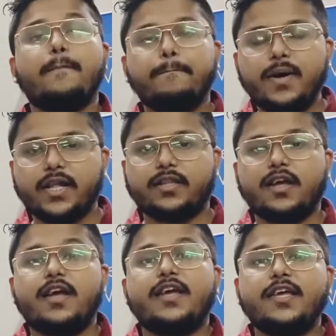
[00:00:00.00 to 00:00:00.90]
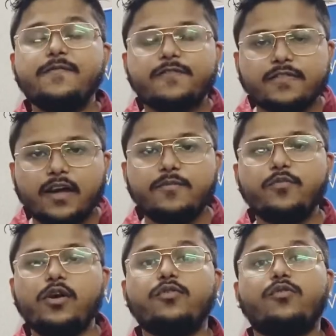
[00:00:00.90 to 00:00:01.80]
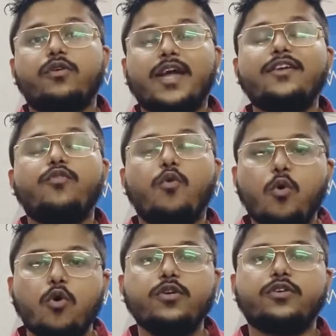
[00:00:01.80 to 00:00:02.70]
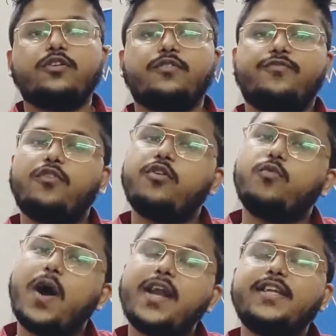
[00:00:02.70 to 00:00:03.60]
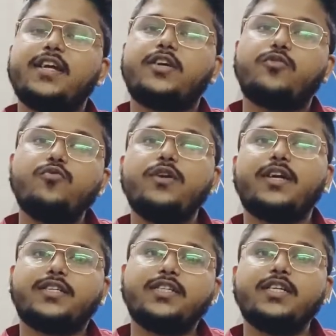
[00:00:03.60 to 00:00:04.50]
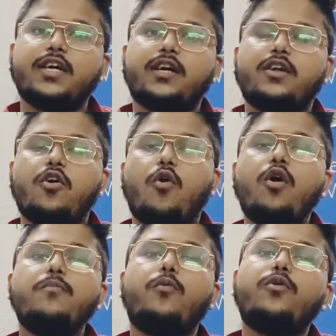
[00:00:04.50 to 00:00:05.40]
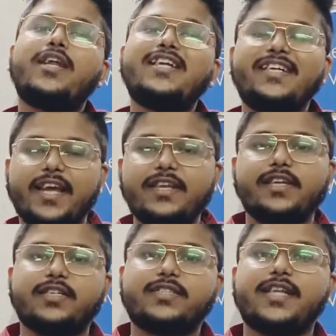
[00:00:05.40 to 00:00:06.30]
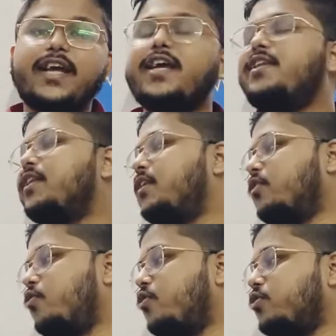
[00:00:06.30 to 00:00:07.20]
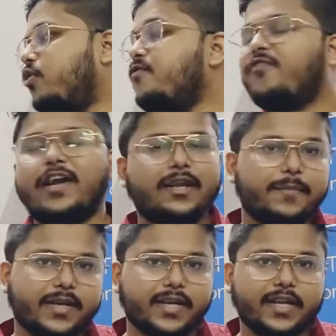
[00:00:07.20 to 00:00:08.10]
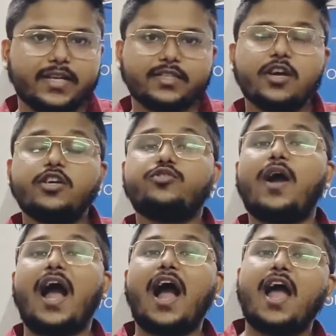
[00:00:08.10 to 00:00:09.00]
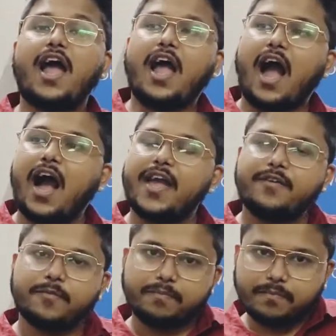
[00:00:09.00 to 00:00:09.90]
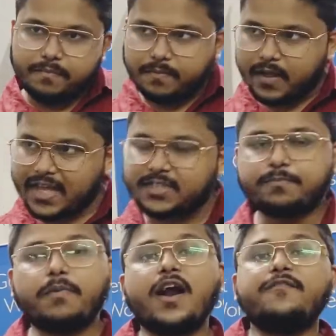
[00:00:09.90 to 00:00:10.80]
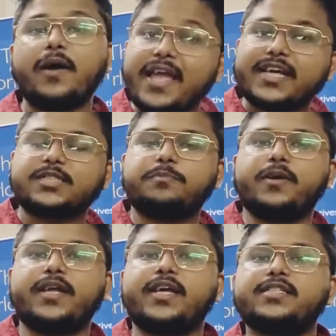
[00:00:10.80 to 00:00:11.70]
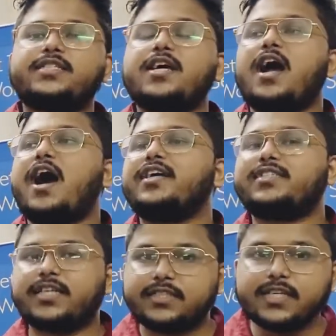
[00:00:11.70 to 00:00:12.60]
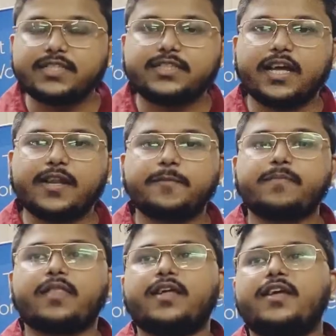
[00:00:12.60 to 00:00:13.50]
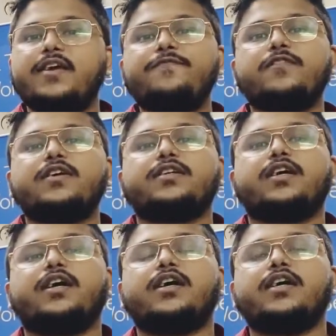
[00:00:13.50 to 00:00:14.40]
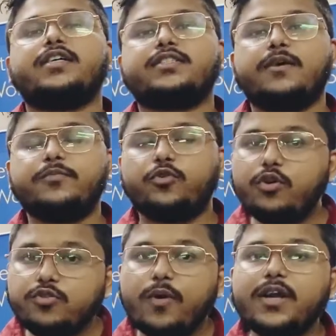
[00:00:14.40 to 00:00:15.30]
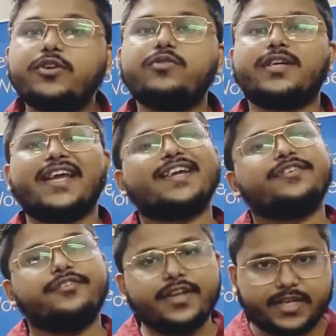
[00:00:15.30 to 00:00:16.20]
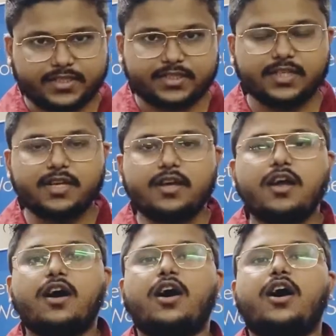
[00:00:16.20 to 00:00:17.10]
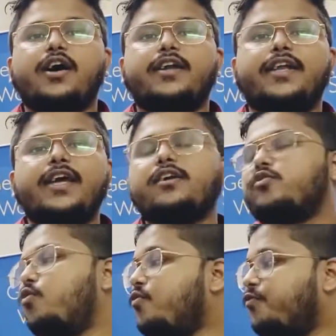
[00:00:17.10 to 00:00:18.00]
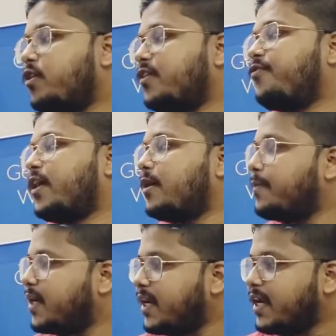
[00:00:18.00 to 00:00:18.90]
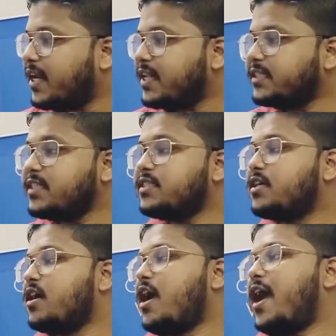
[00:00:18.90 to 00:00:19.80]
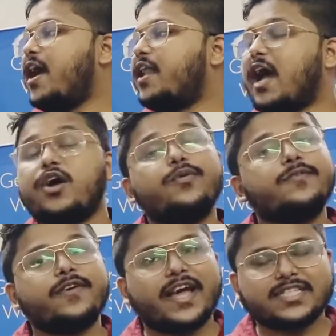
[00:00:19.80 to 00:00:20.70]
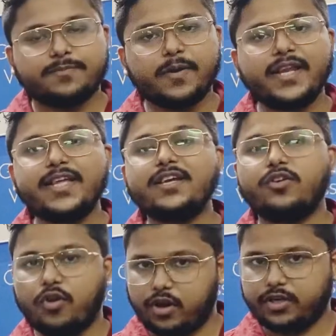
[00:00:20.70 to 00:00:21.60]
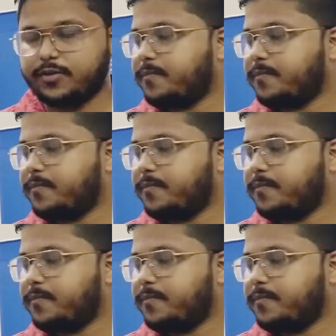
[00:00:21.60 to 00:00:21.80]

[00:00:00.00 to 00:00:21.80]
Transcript: But if someone can hold for 1 year, 2 year, 3 year or more than 10 years, they can go to a fundamental analysis. So as per my experience, I suggest that if some don't want to take risks, they go for the fundamental analysis, and I will be explaining a lot.